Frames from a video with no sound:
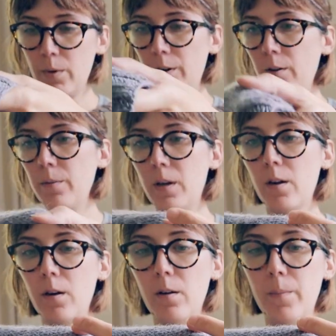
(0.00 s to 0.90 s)
where are we
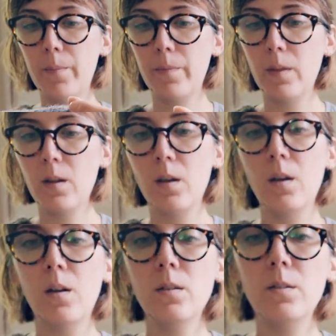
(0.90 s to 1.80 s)
here?
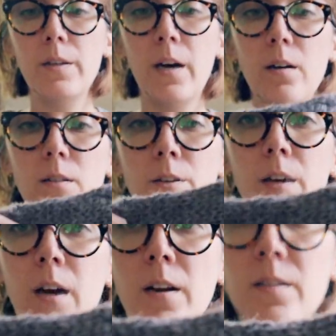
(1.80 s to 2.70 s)
So yeah, you
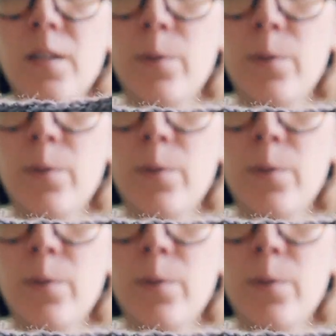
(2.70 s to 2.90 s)
can kind